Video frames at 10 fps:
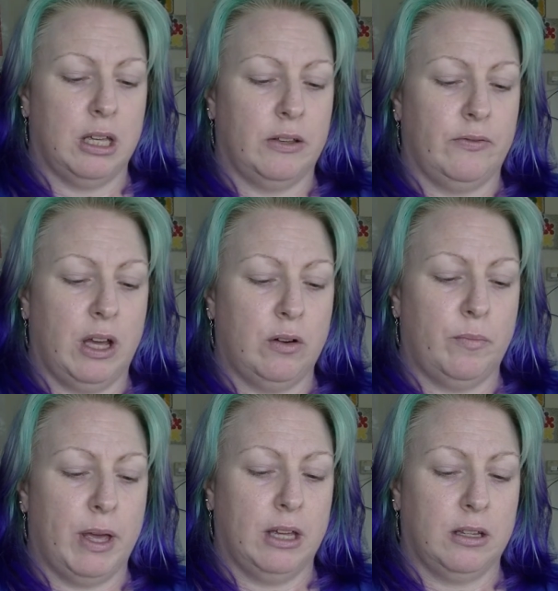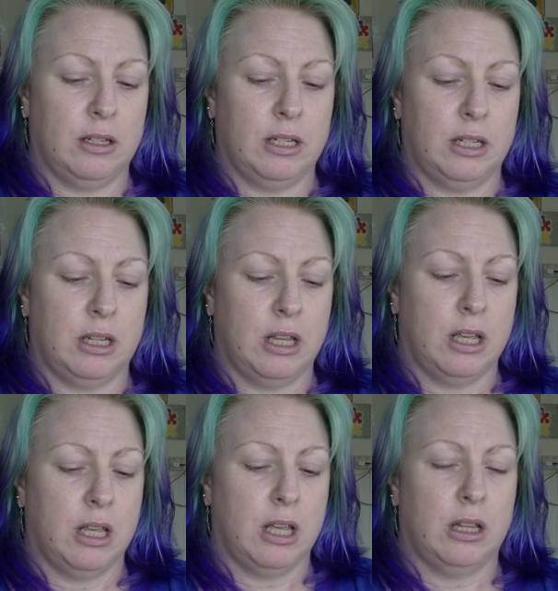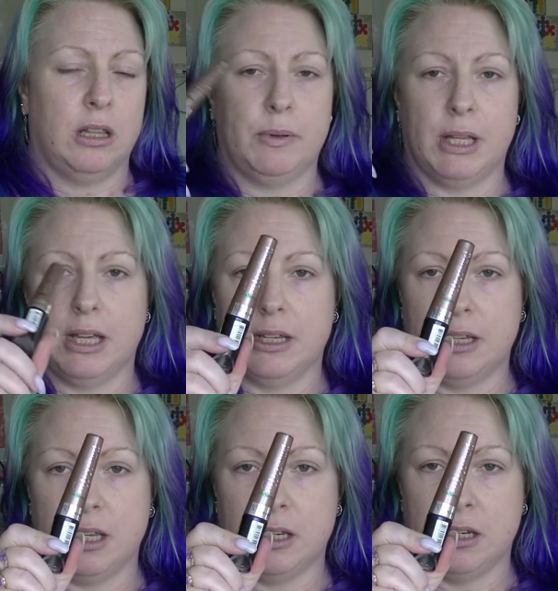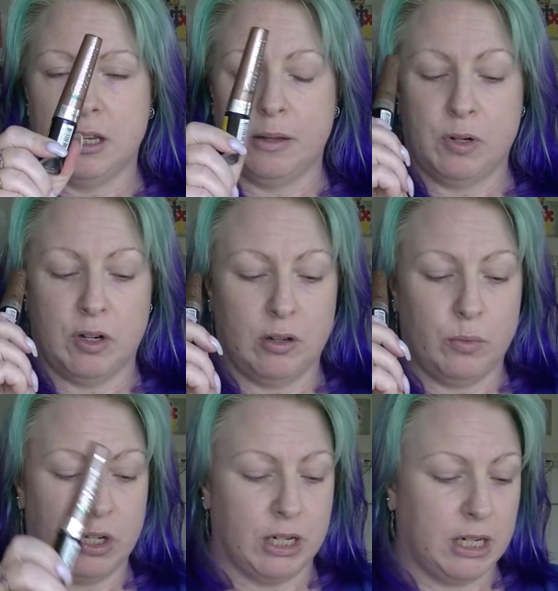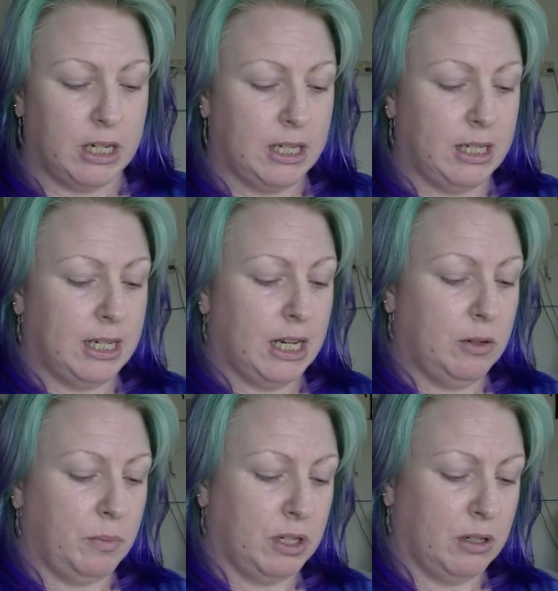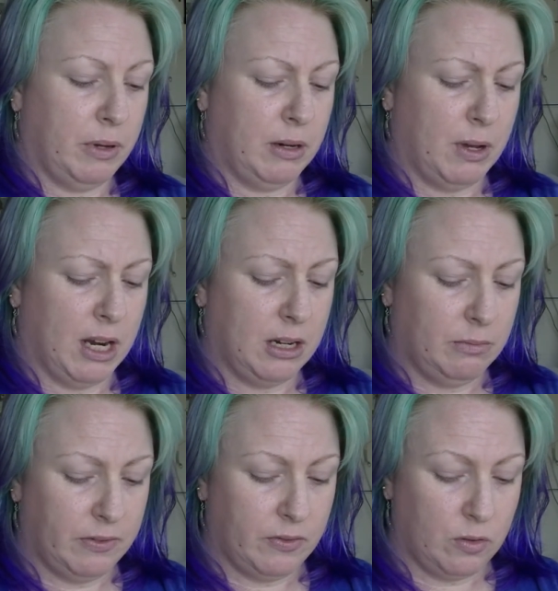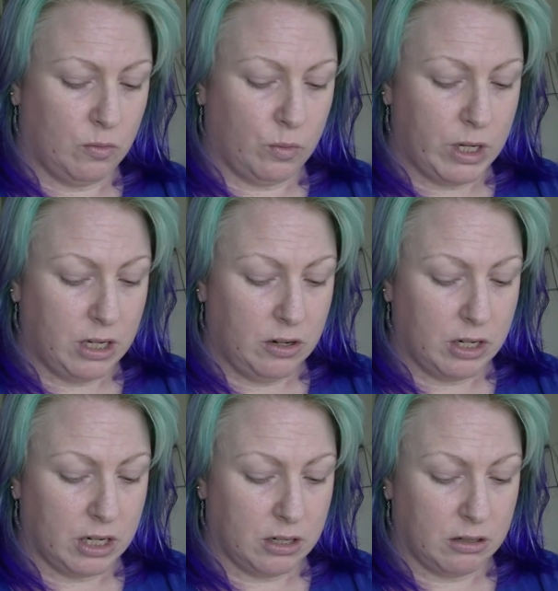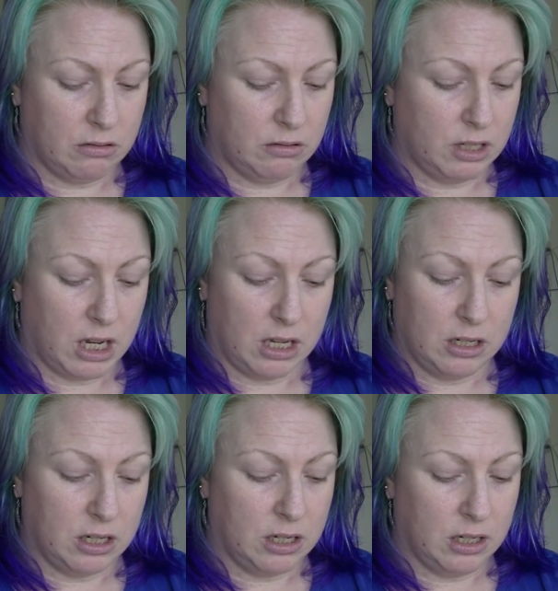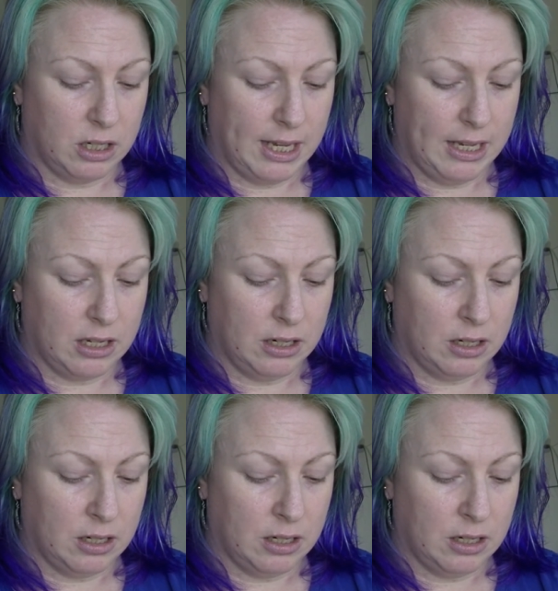Vinyl Max Lip Glaze in Hypnotic, which I did to stash because it made my lips feel weird and I did not like it.